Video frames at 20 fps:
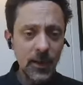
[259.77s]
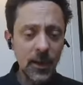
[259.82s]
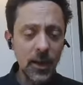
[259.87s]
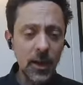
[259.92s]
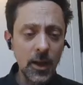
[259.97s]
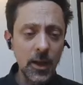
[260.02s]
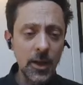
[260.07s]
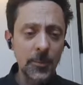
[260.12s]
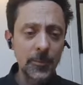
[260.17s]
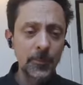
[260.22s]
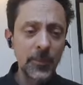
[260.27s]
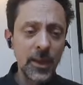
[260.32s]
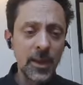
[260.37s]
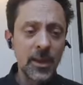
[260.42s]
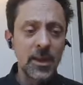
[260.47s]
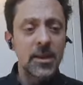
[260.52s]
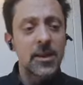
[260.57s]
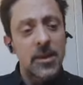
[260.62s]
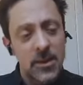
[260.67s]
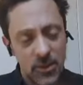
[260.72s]

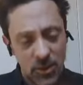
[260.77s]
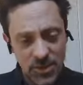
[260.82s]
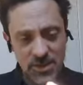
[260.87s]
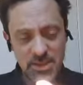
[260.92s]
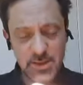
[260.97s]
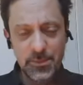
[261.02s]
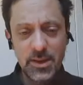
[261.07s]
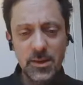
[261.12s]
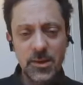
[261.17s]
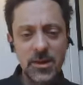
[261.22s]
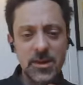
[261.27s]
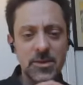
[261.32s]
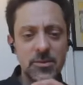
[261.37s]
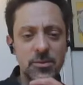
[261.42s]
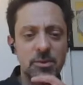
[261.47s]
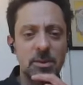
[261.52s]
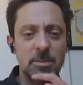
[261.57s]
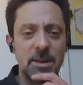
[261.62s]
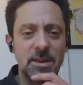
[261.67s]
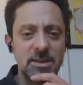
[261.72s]
Not something I'm going to
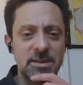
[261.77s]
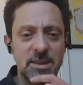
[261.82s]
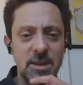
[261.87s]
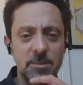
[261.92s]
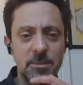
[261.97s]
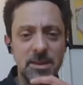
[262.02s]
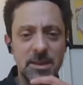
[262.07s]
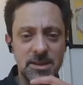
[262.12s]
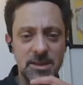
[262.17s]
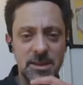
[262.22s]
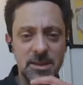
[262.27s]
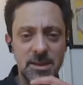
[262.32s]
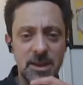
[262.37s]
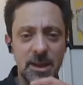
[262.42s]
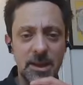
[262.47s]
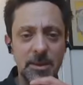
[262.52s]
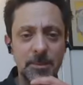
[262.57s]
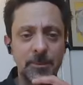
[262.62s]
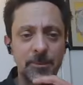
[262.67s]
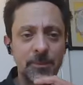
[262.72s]
talk about so much
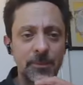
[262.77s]
today.